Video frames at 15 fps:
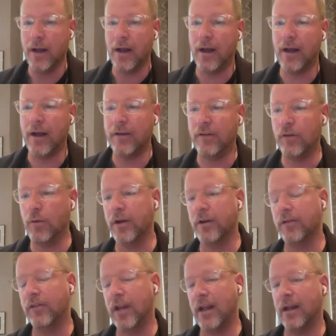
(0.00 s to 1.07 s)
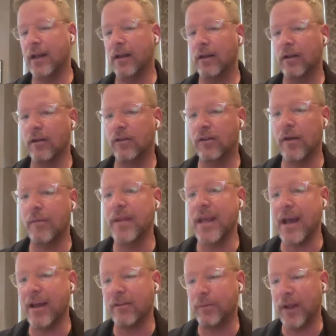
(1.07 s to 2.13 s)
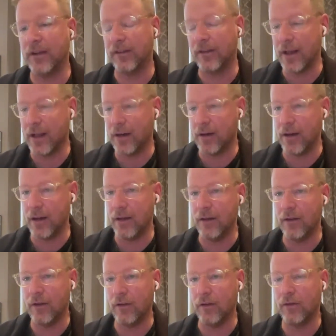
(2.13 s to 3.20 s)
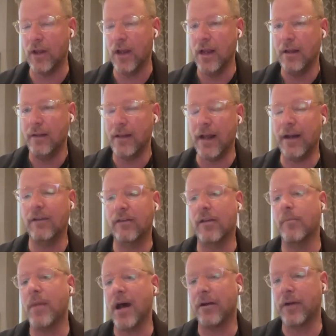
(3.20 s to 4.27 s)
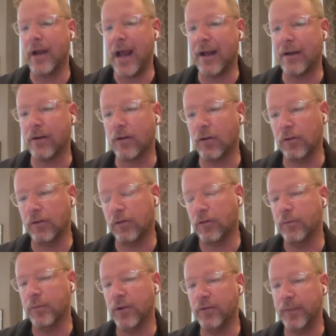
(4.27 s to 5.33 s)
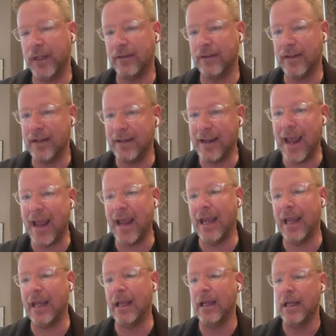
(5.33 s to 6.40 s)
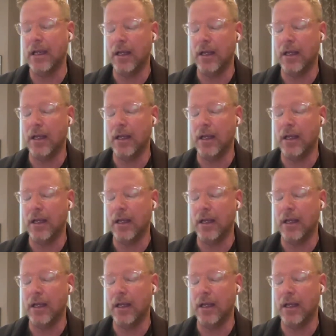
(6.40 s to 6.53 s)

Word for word: uh, to understanding some of the aspects that is that is the modern agricultural movement today,